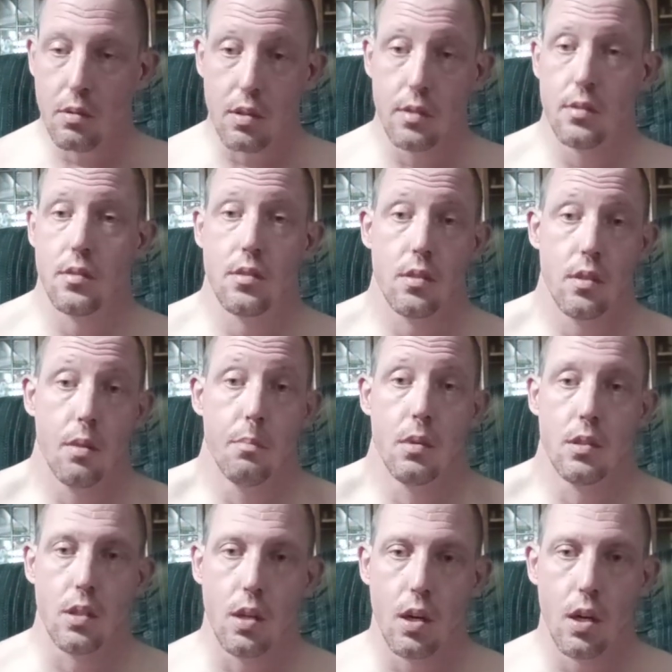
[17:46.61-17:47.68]
because of
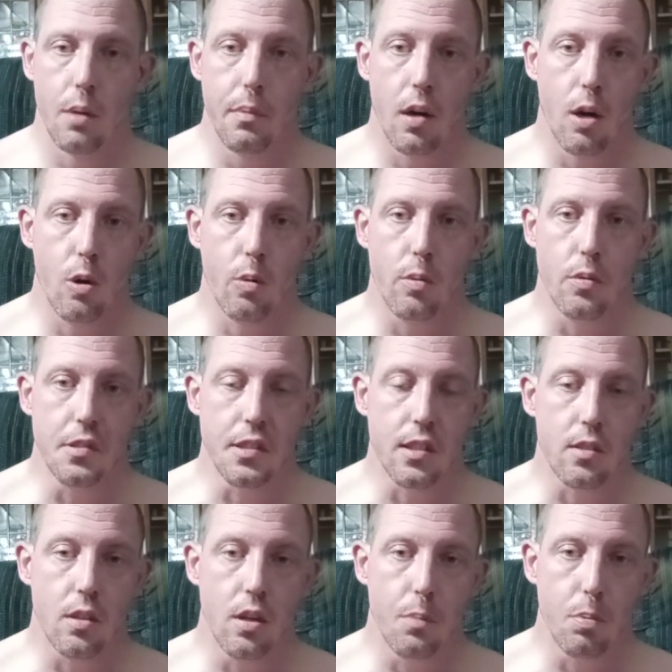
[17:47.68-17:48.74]
my job. I don't really
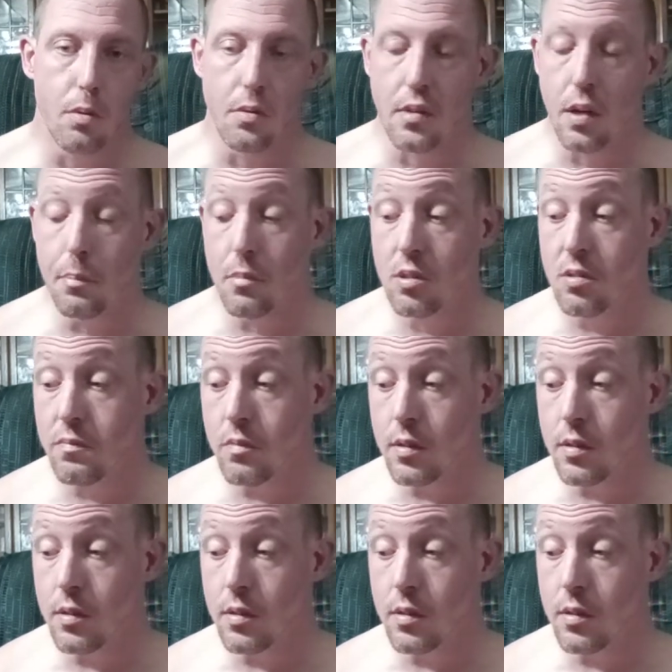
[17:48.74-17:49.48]
get to upload that much